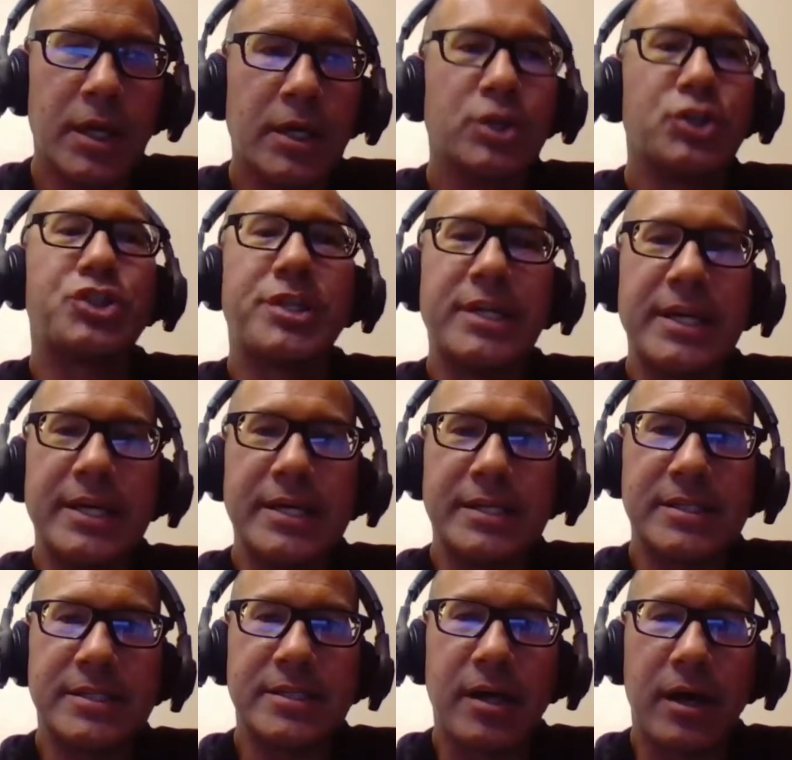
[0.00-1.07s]
She
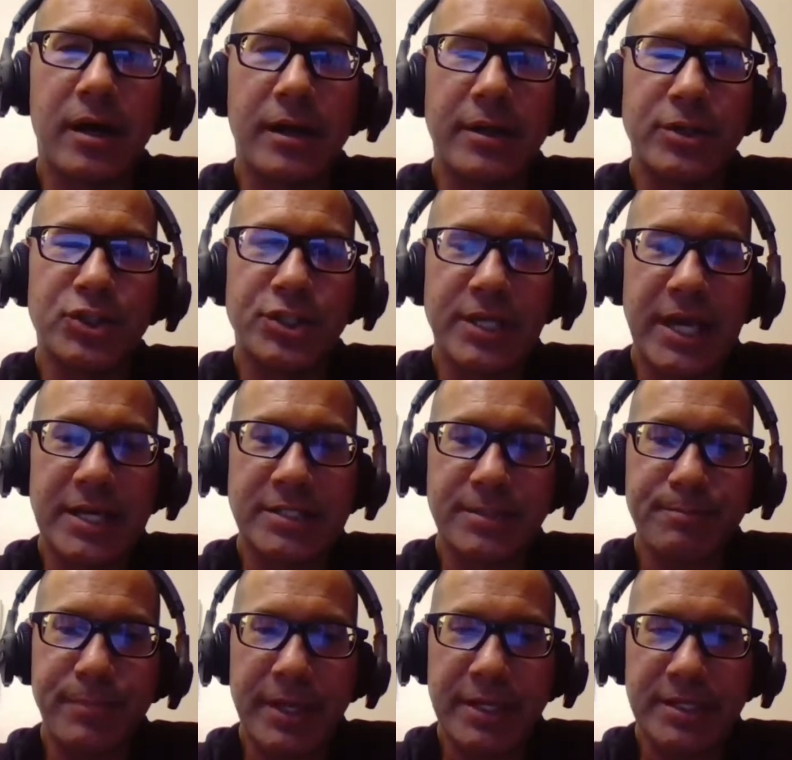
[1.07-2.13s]
is. She
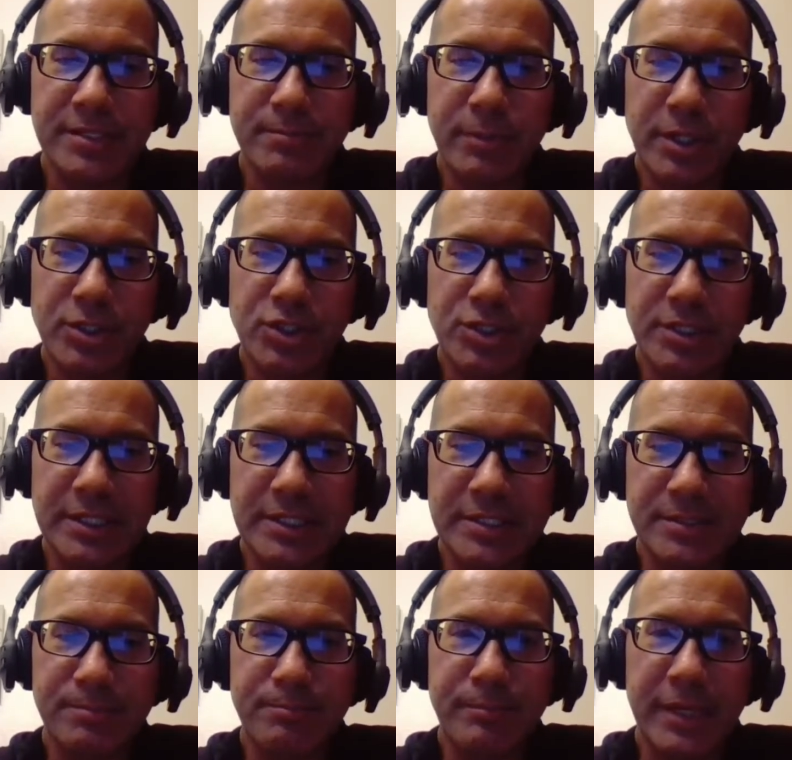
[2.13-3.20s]
hasn't been as much
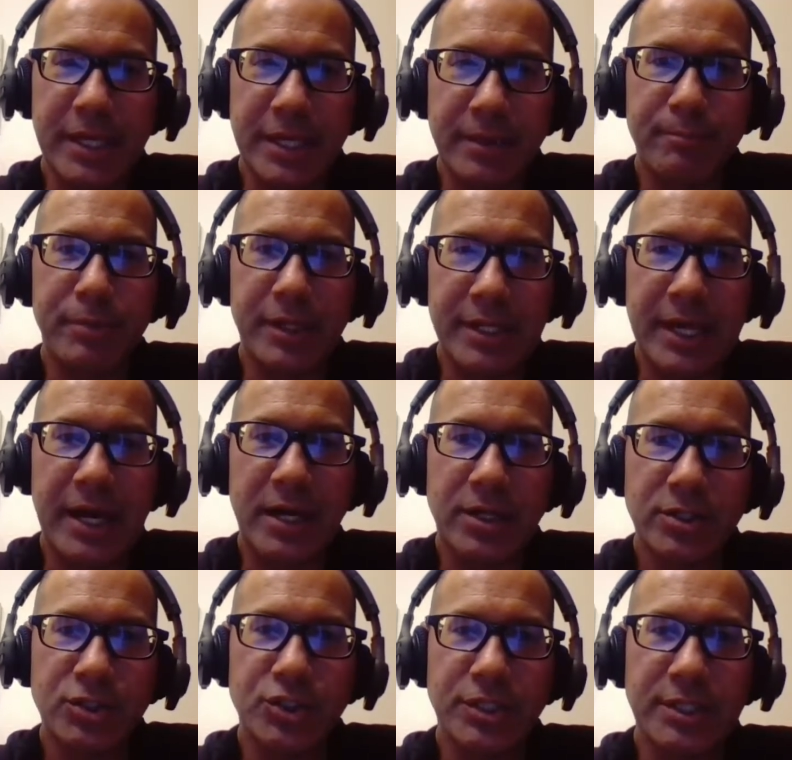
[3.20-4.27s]
as me, but yeah,
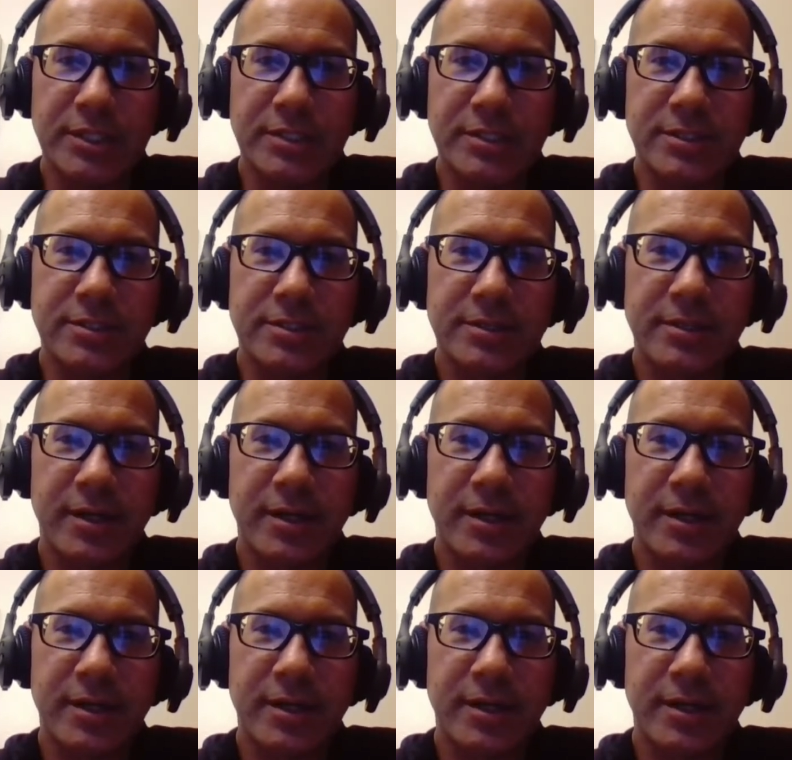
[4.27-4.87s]
she is.